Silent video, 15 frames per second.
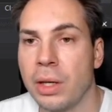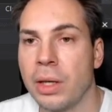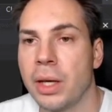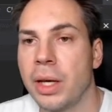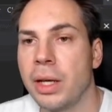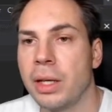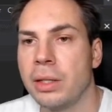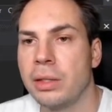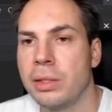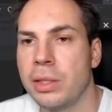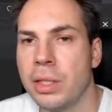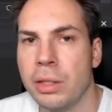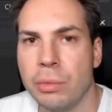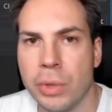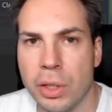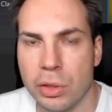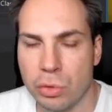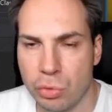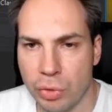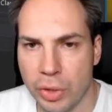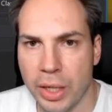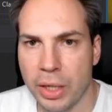I can see we are
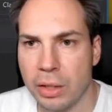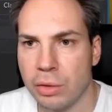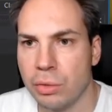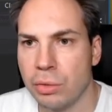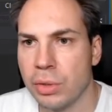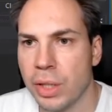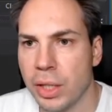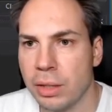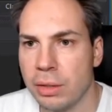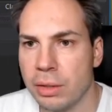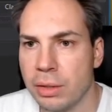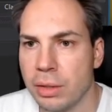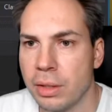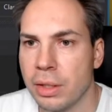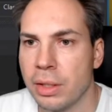trying to get